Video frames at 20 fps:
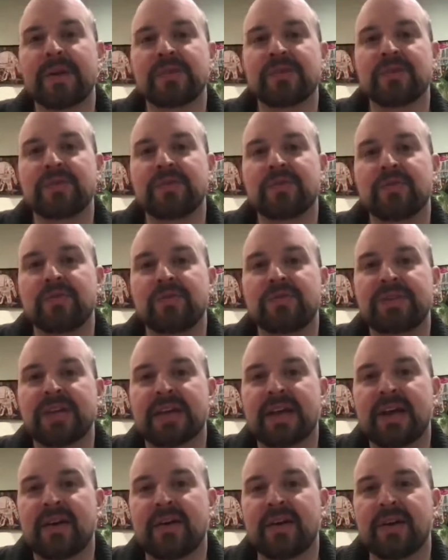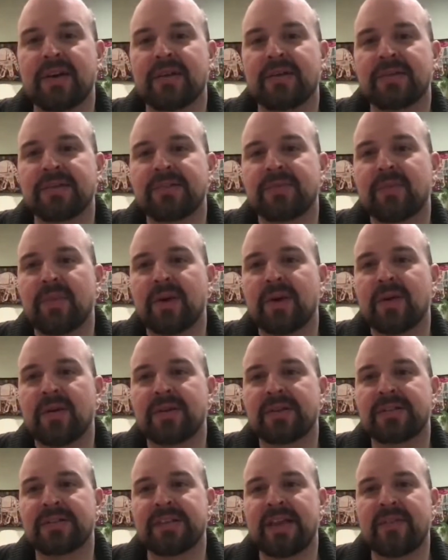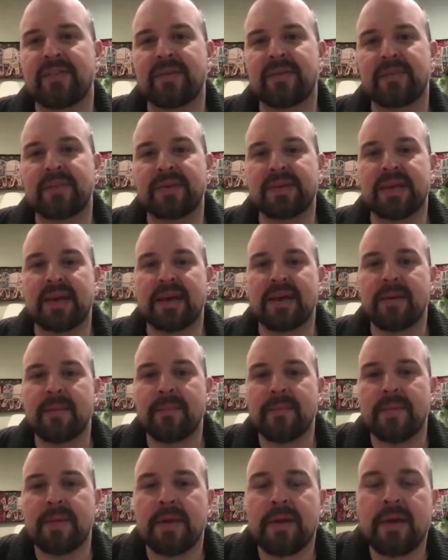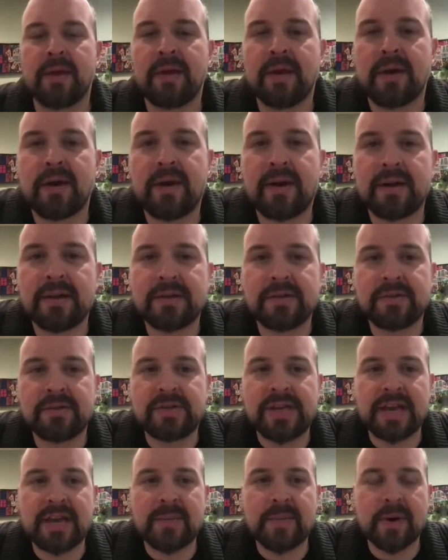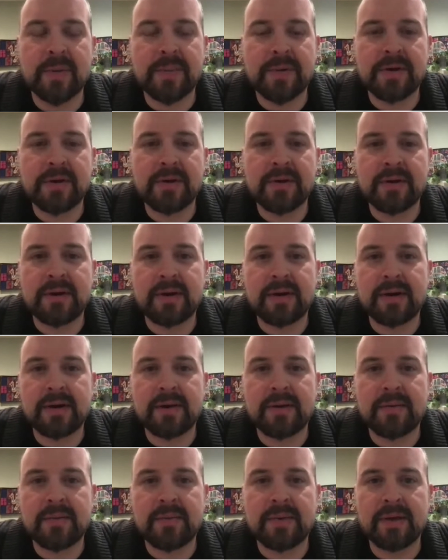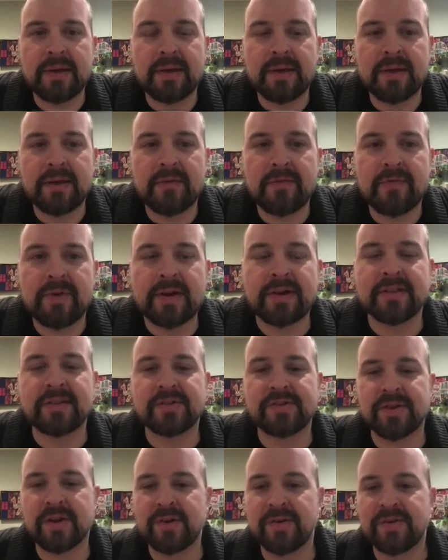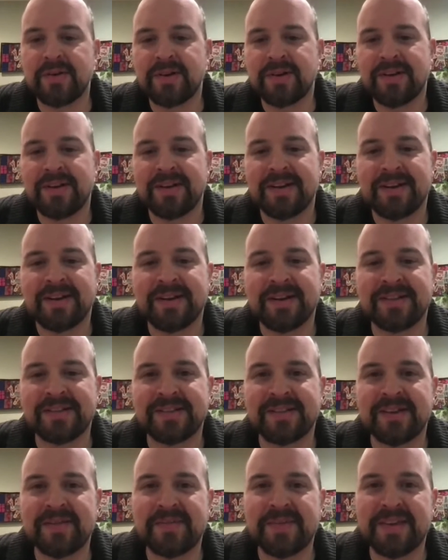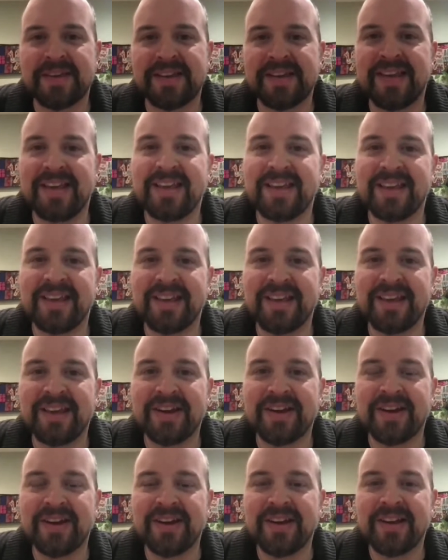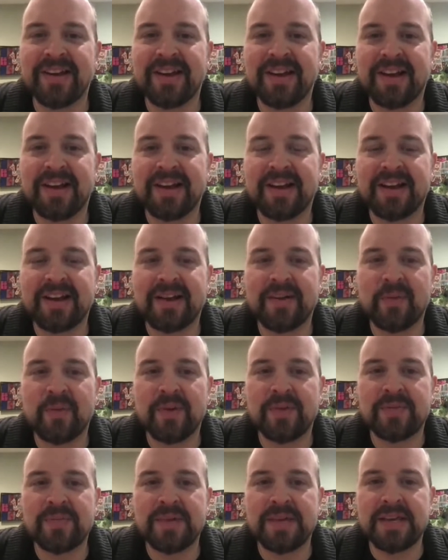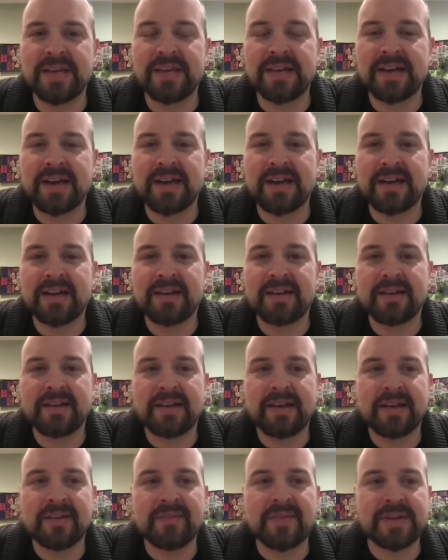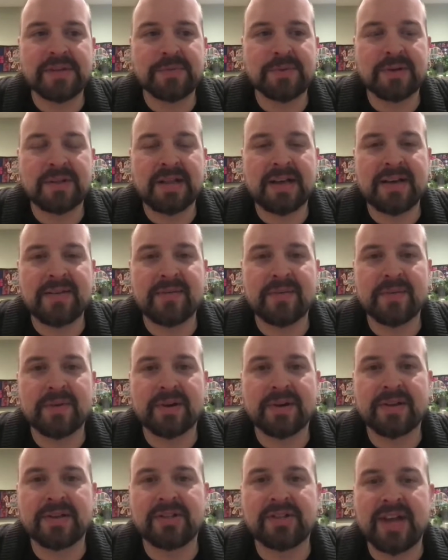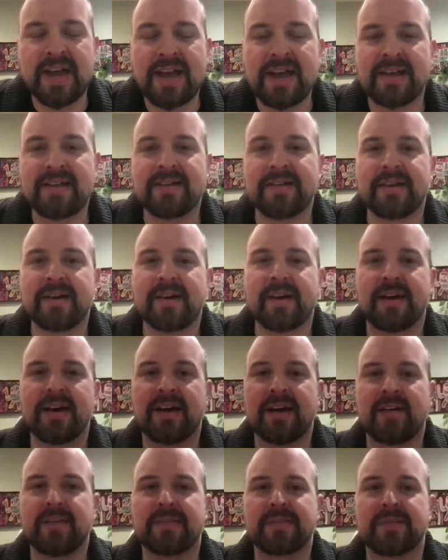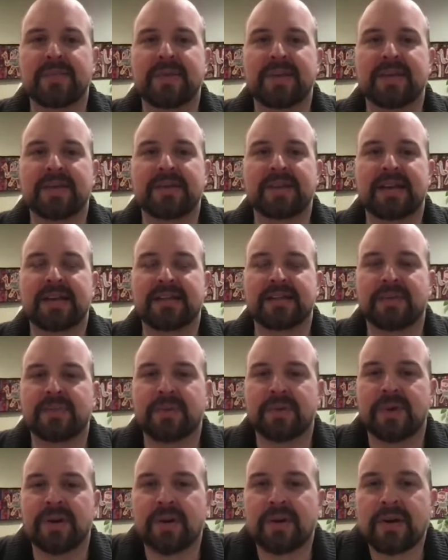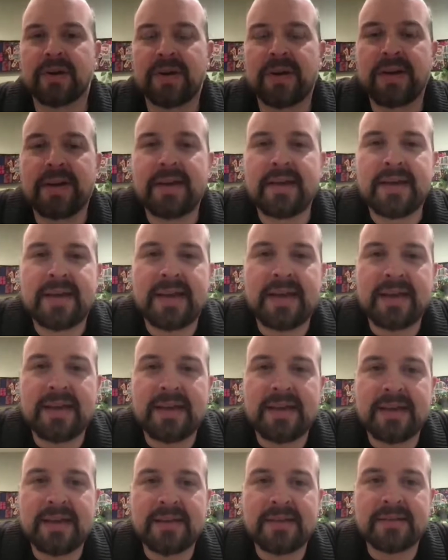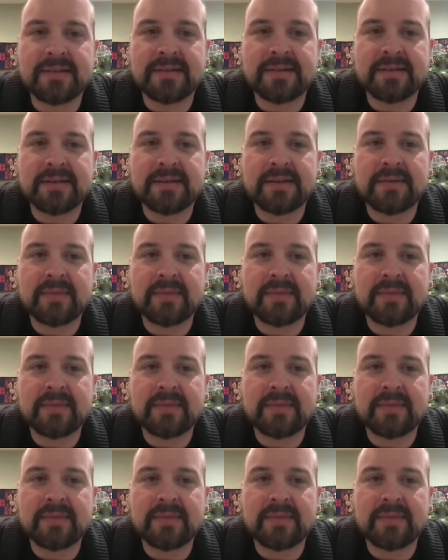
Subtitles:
make sure you check out here tomorrow at 7 p.m. Jackie Marpa, a friend of the show, is going to be here with me on Facebook Live, and we're going to chat. It's going to be good to catch up with her. And